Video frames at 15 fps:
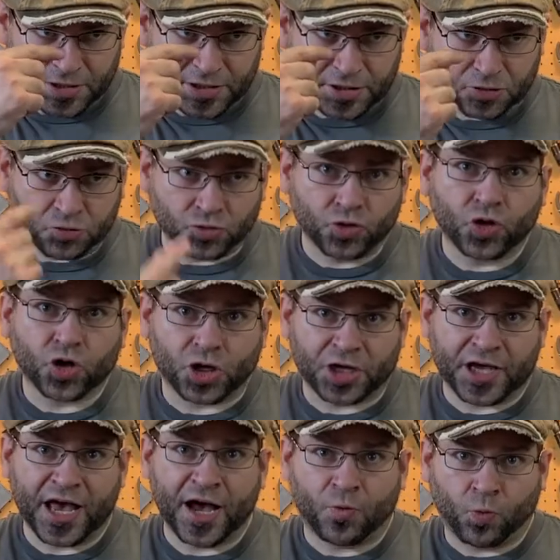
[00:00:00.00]
look
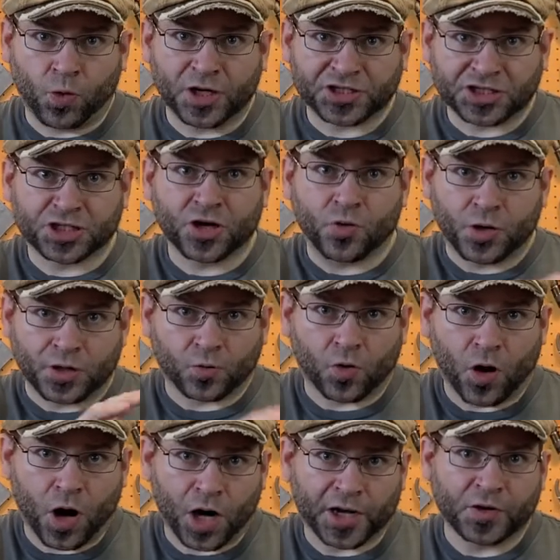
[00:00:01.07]
at what's going
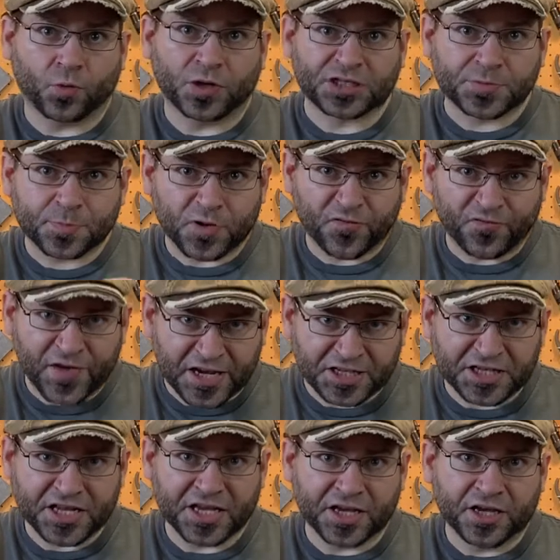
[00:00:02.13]
wrong and what's
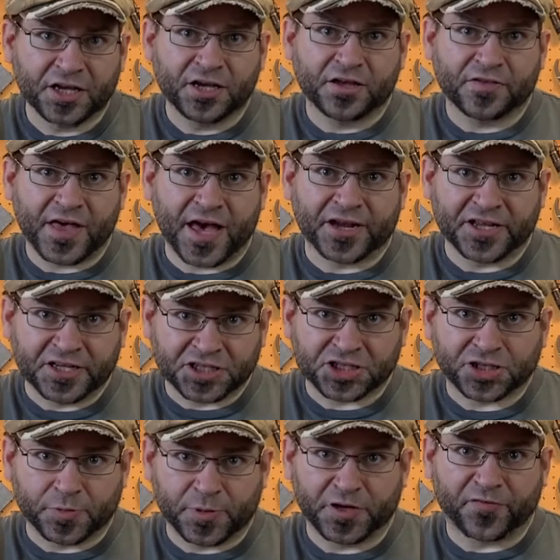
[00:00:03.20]
preventing that
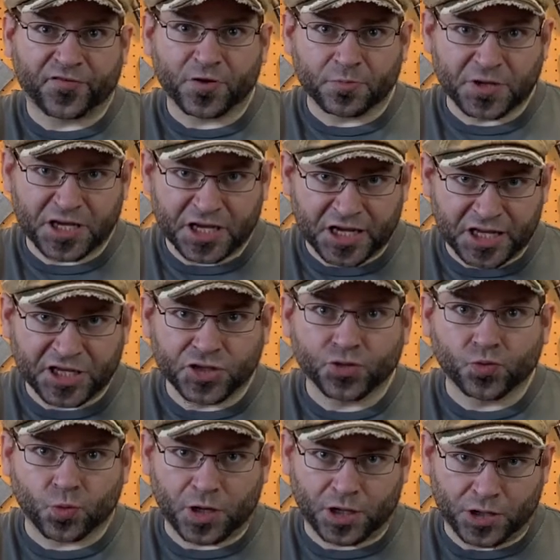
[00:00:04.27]
instrument from getting you
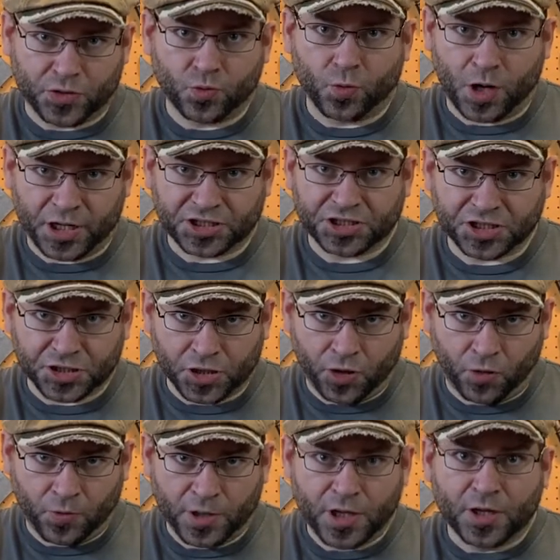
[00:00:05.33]
where you want to go.